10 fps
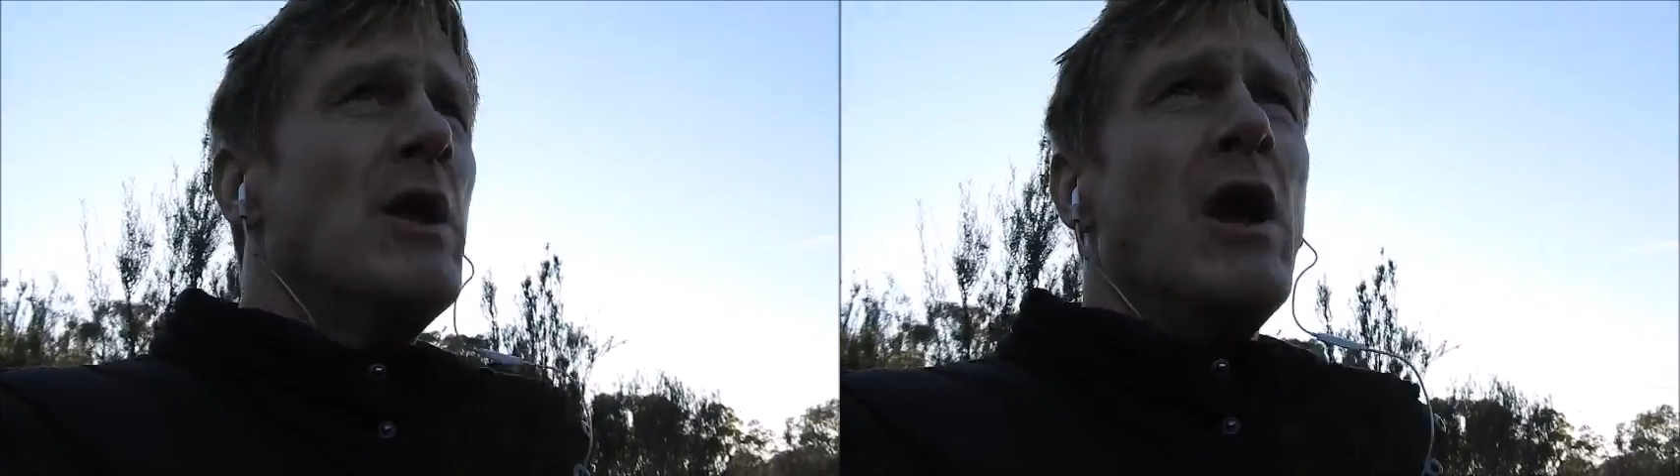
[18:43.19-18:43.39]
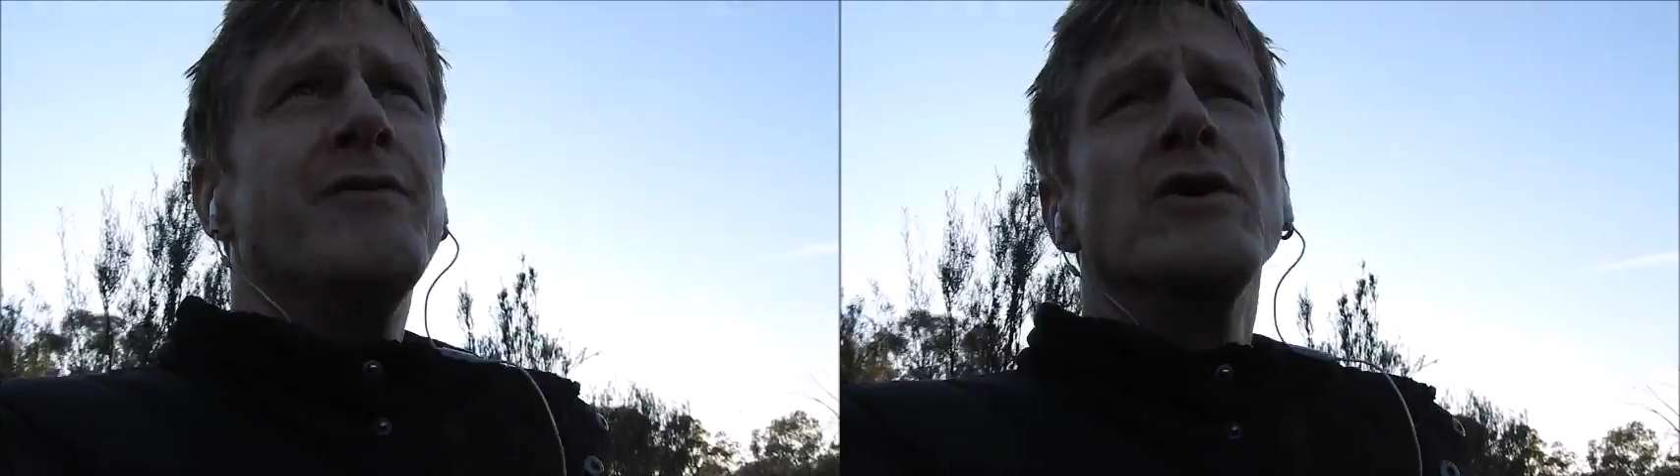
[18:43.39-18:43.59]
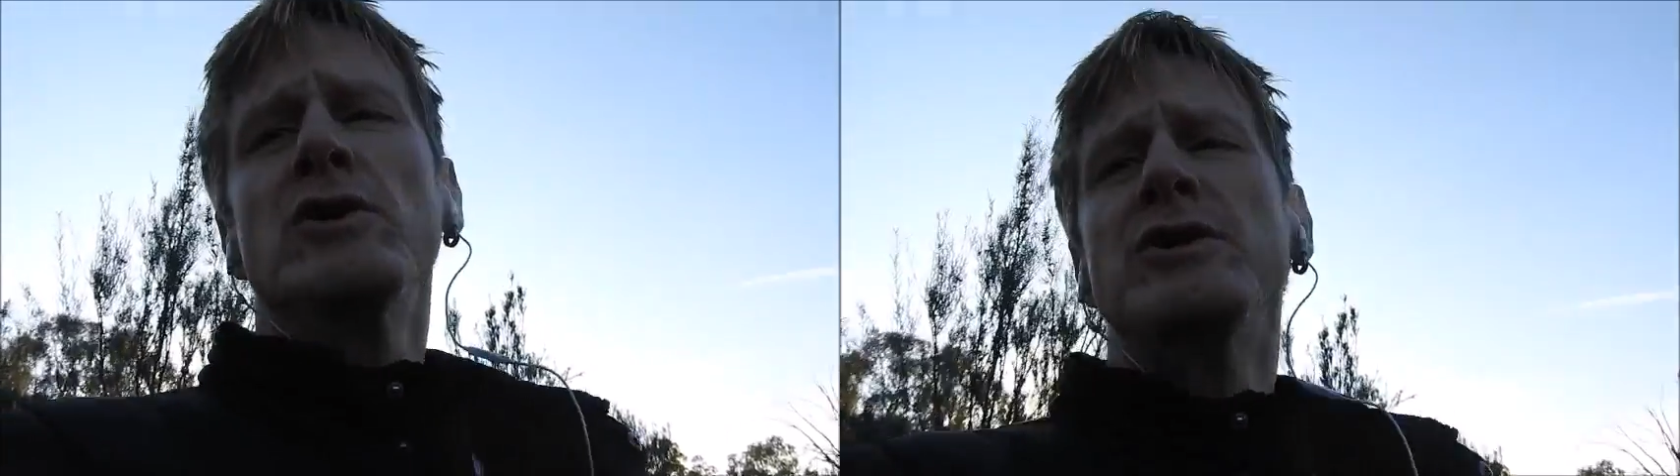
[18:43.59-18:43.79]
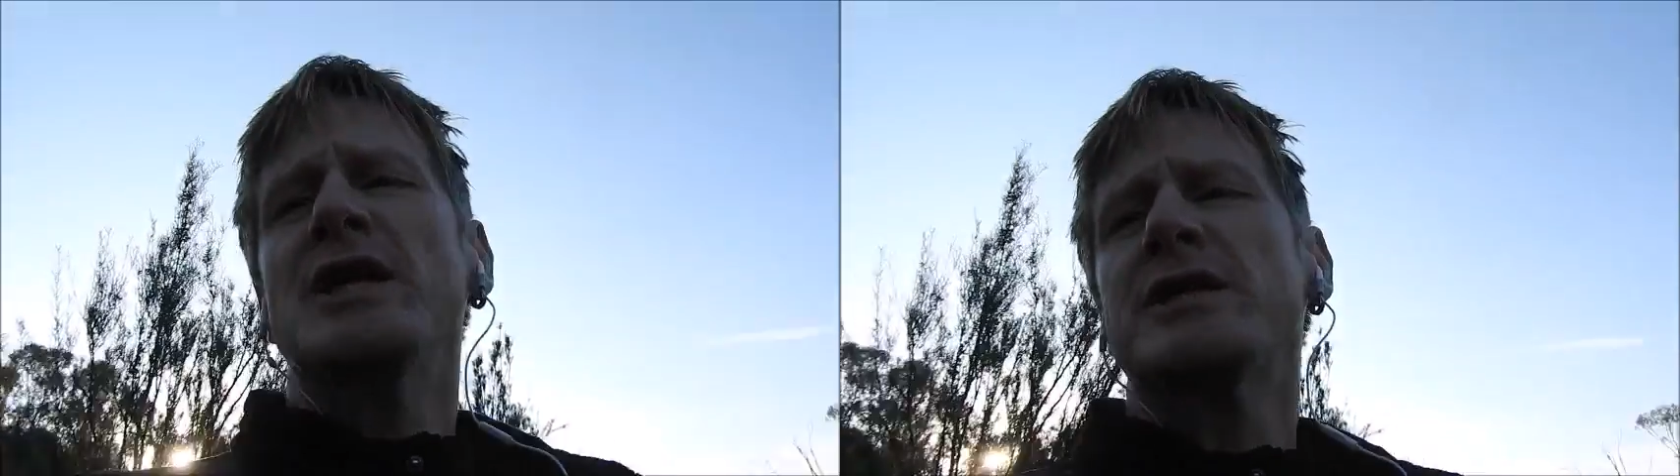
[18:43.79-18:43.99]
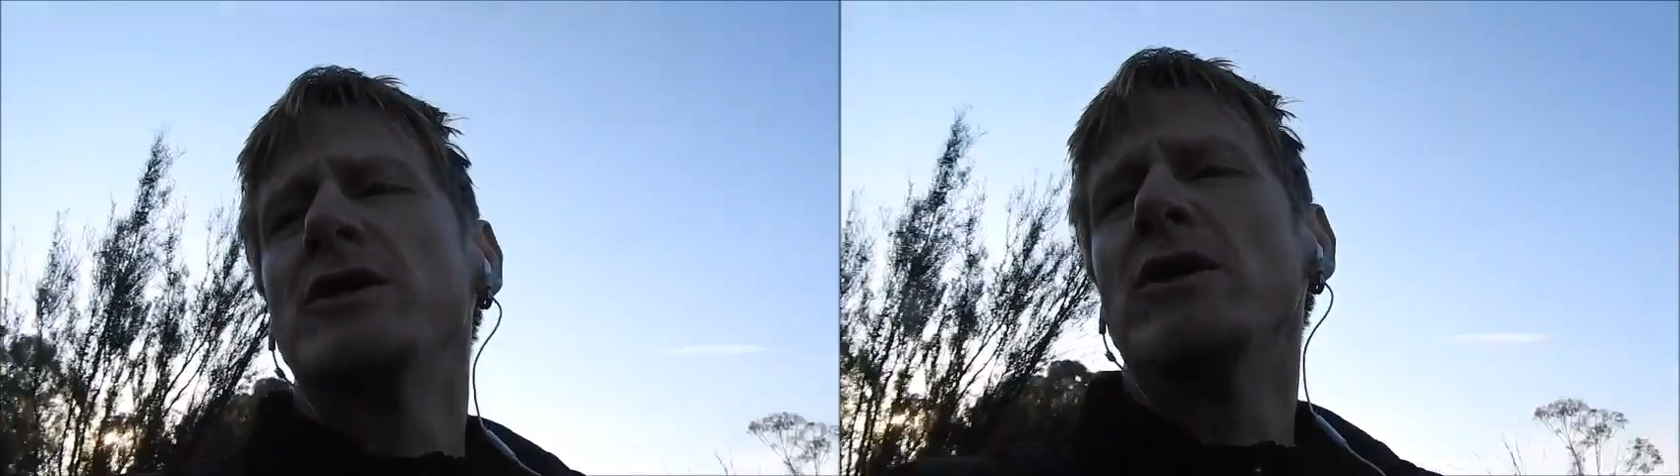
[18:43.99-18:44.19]
of
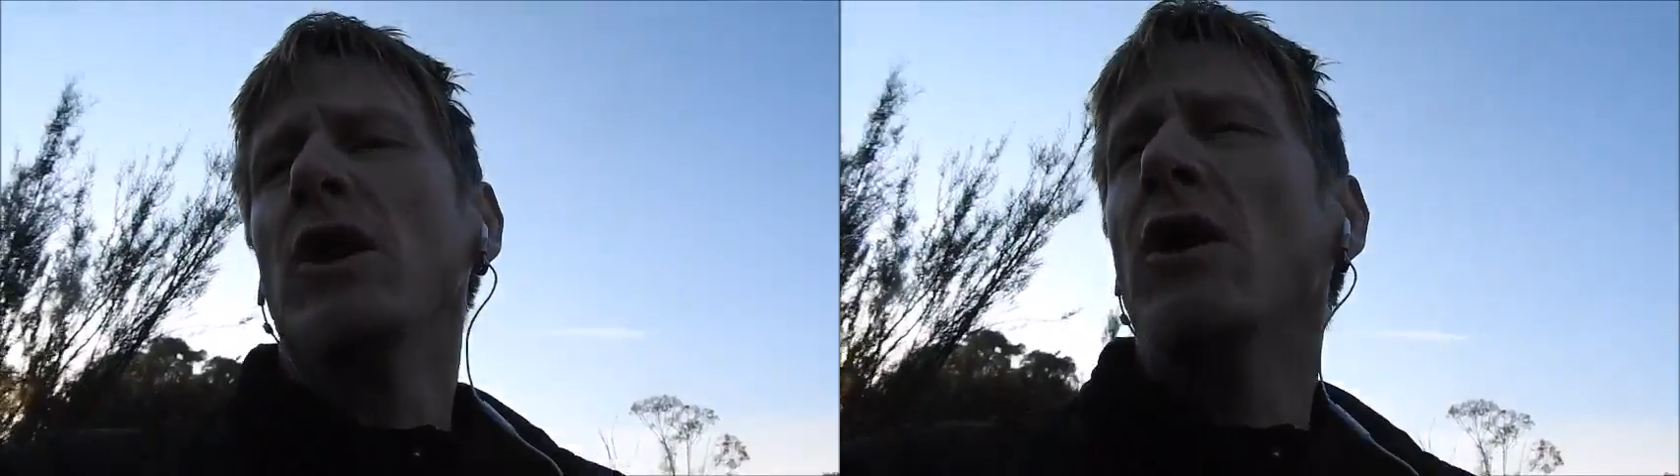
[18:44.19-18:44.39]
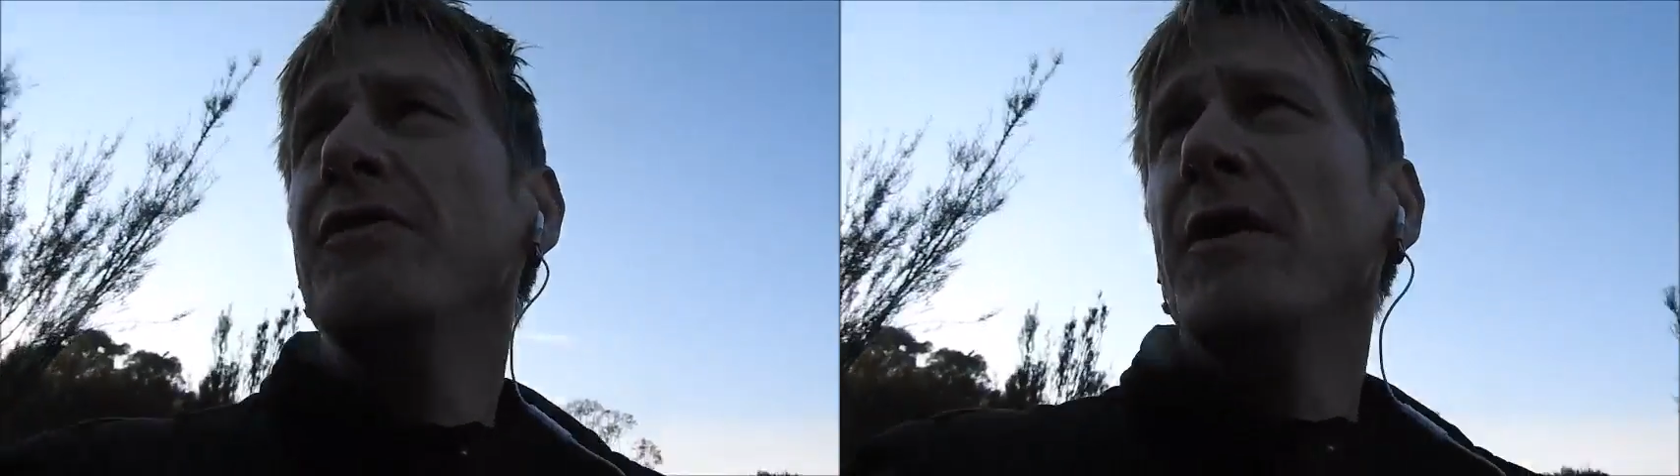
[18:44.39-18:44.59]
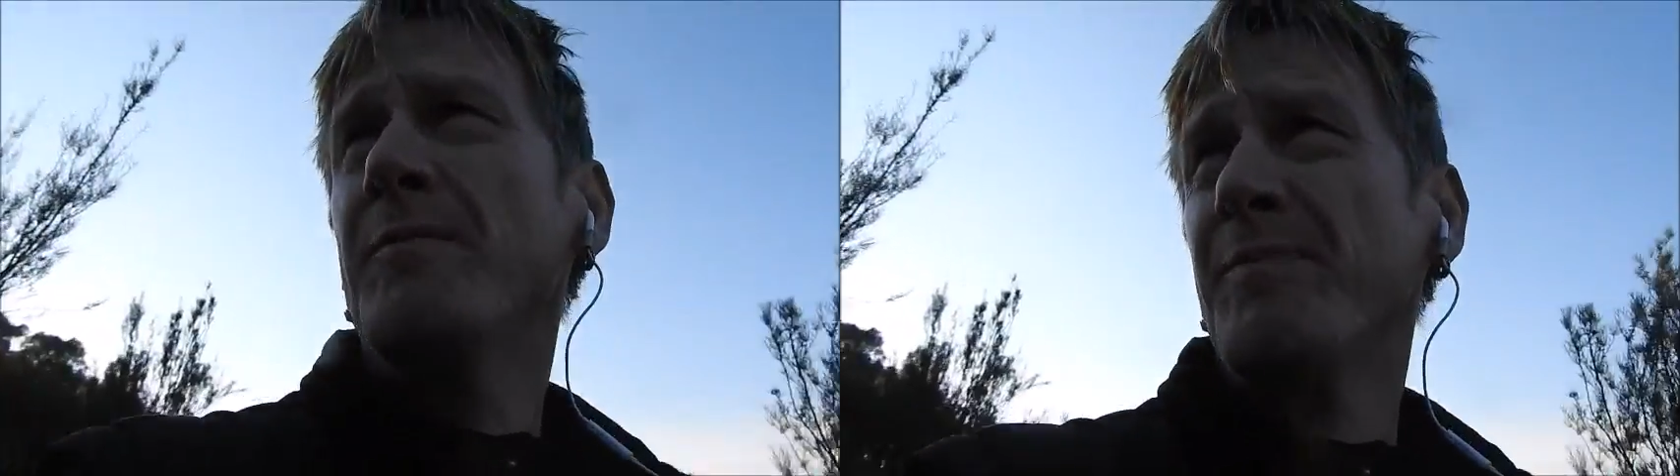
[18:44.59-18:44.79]
unconditional love,